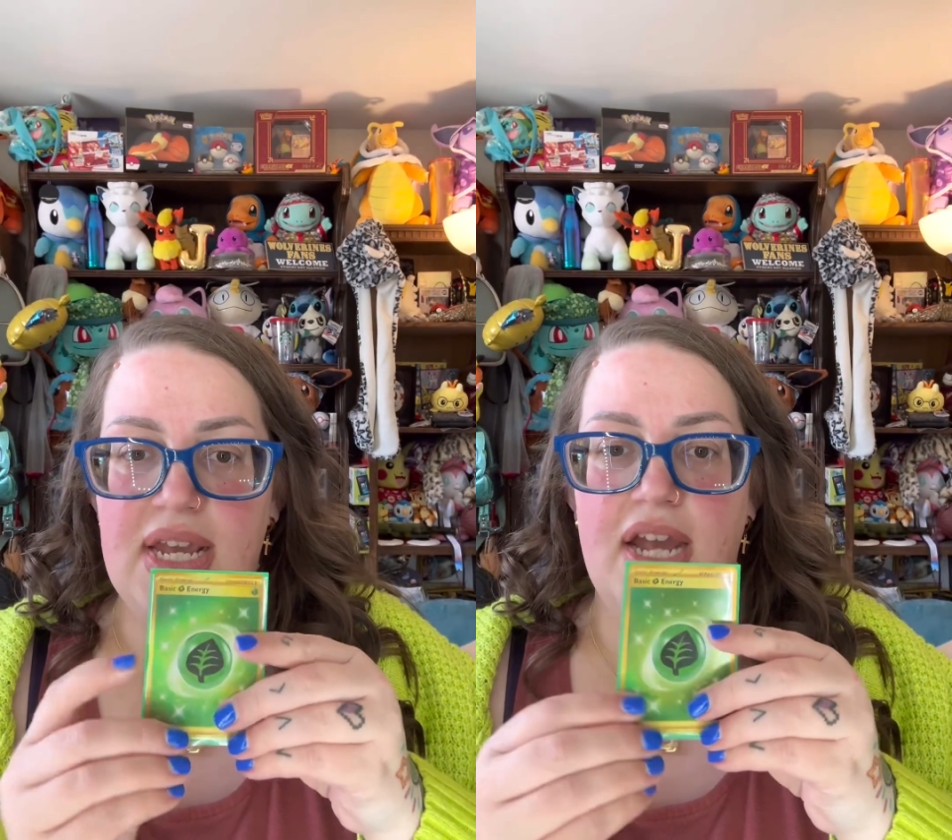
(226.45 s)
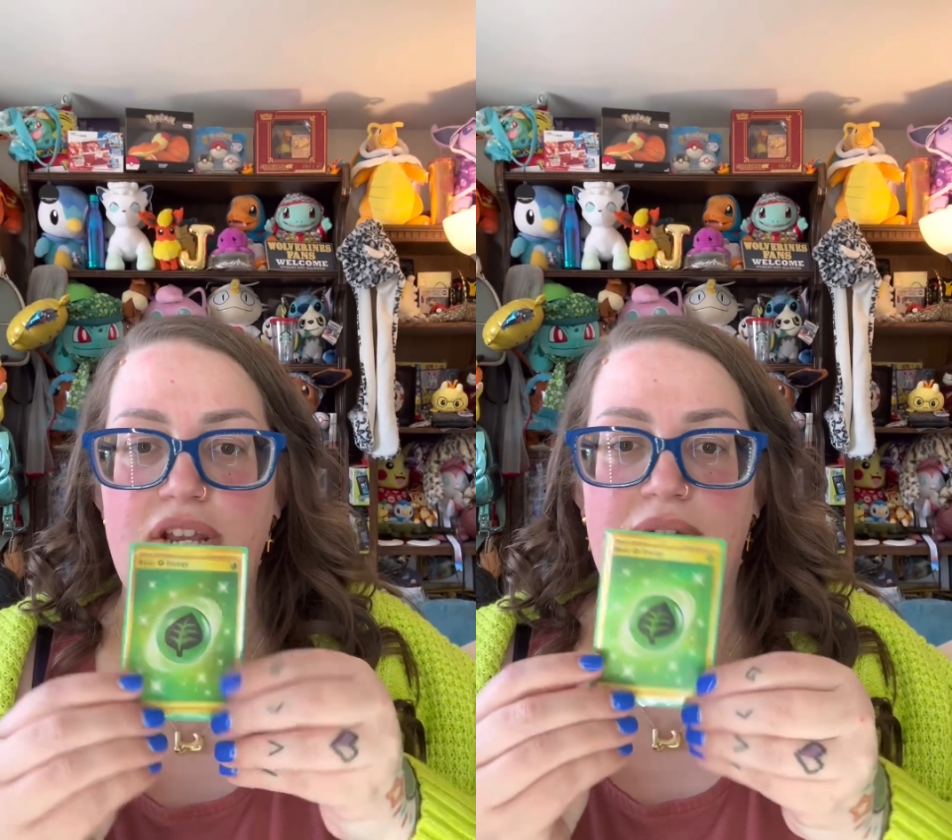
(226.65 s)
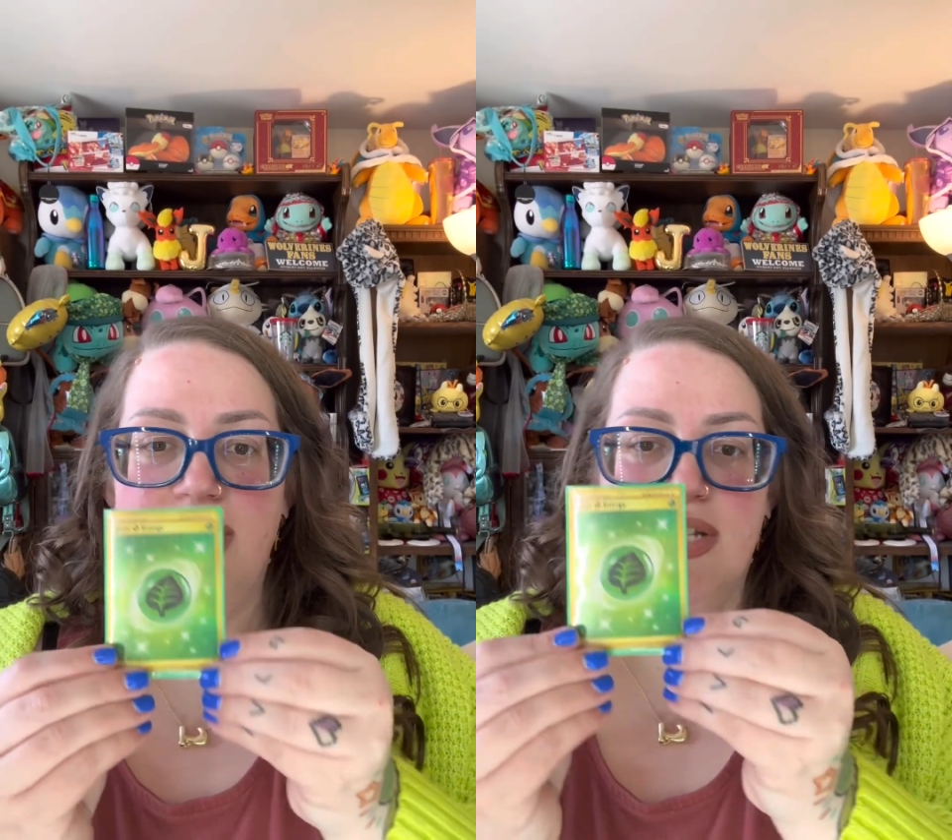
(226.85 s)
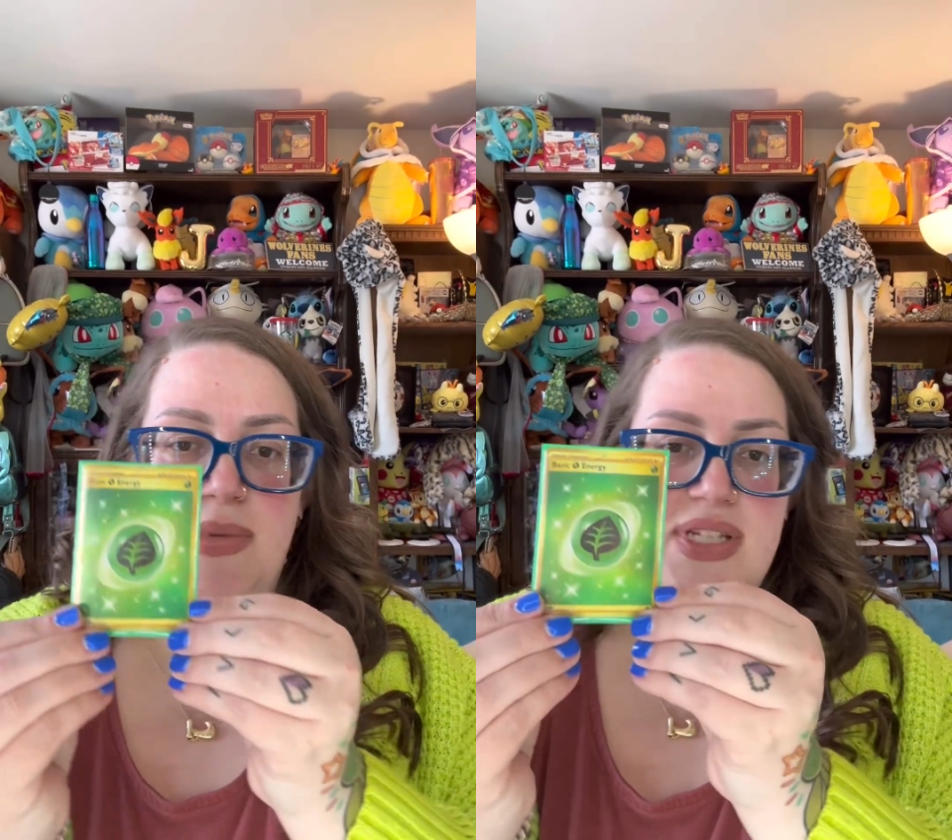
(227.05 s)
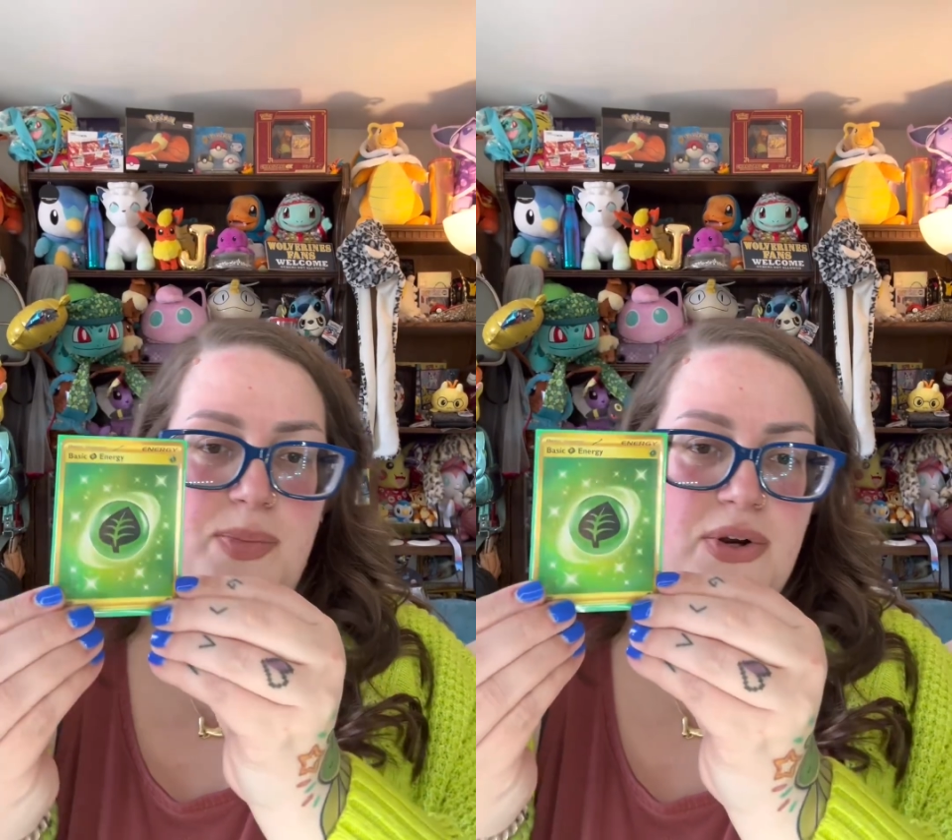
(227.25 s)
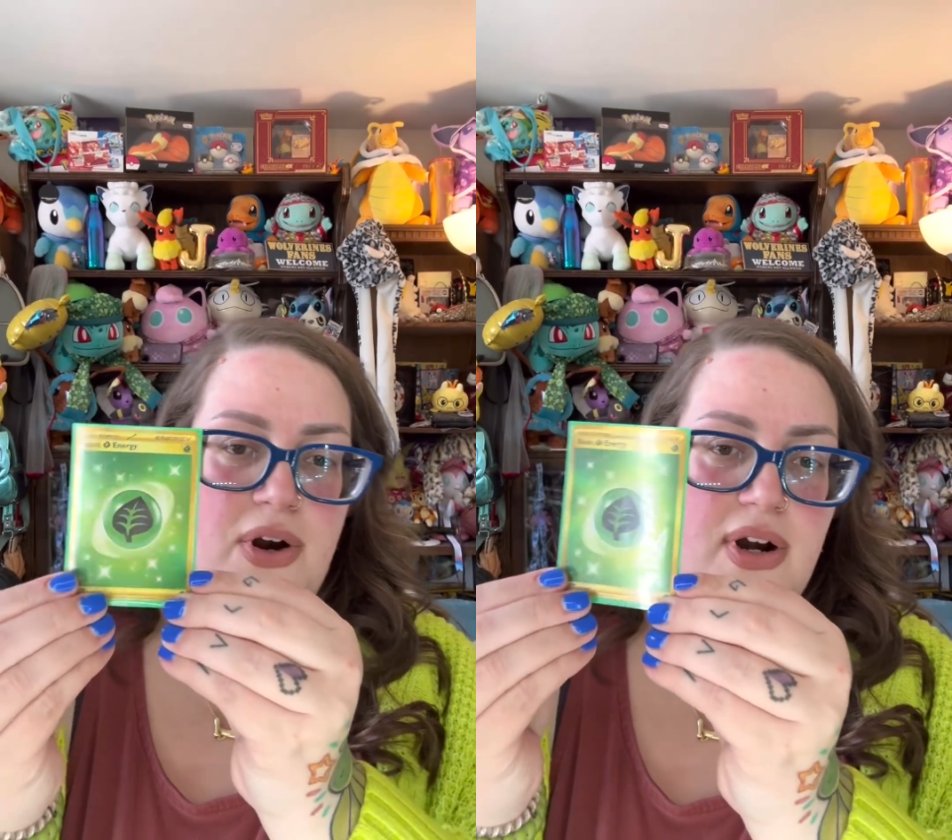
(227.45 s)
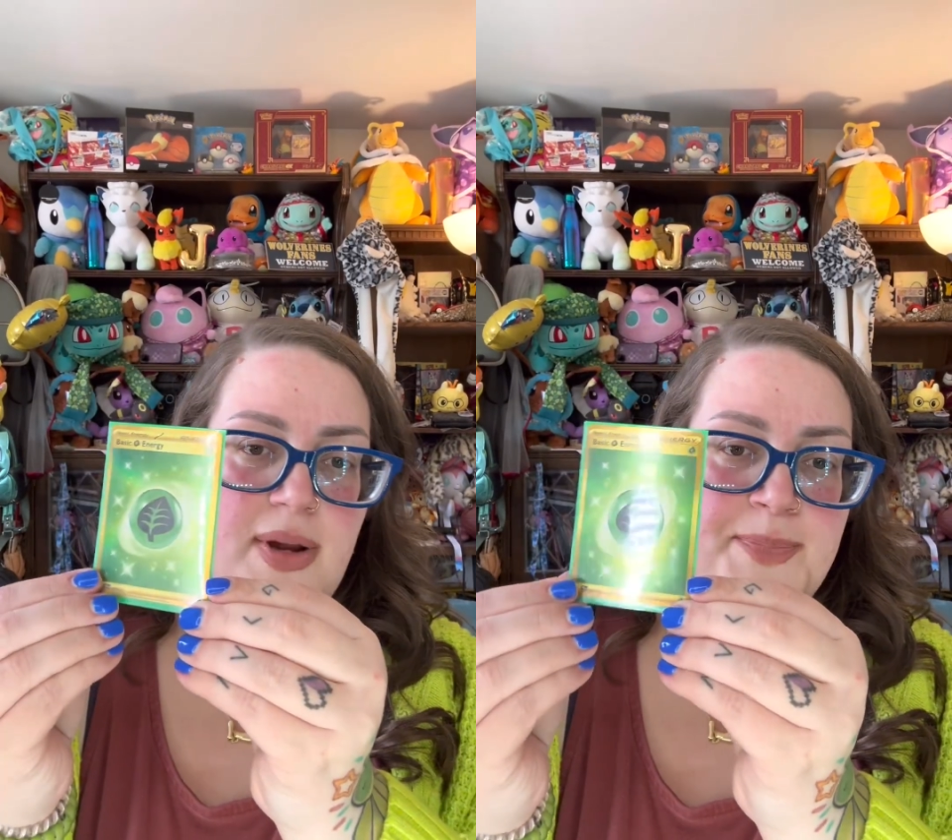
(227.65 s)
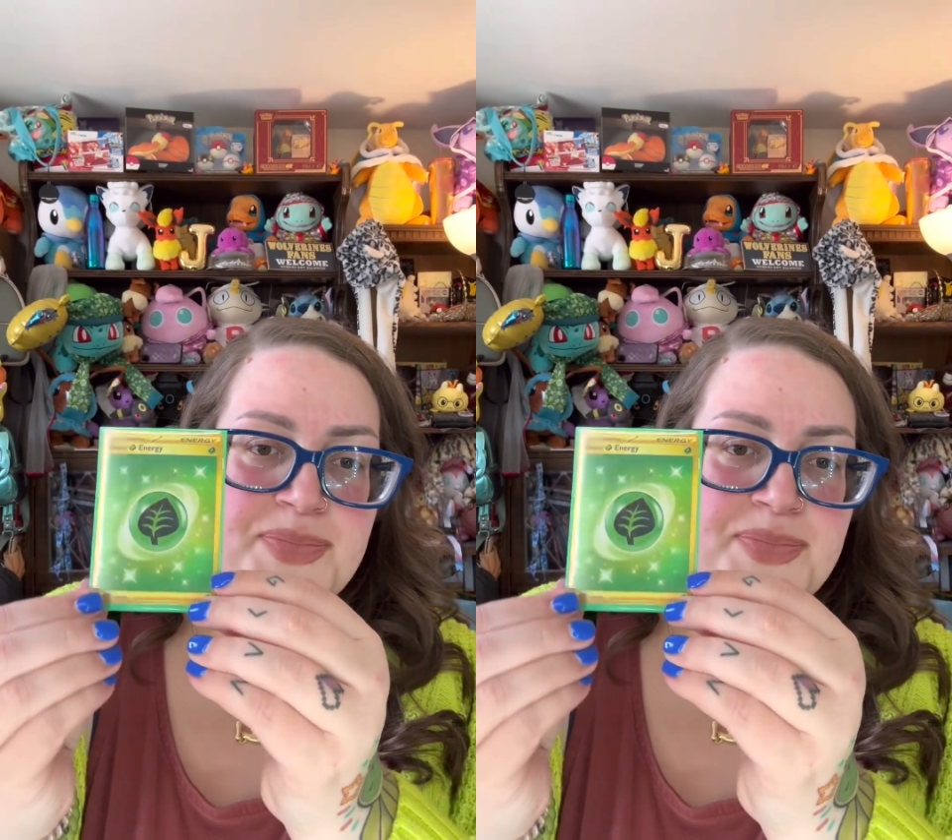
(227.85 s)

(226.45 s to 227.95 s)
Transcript: and you could still mess up your card.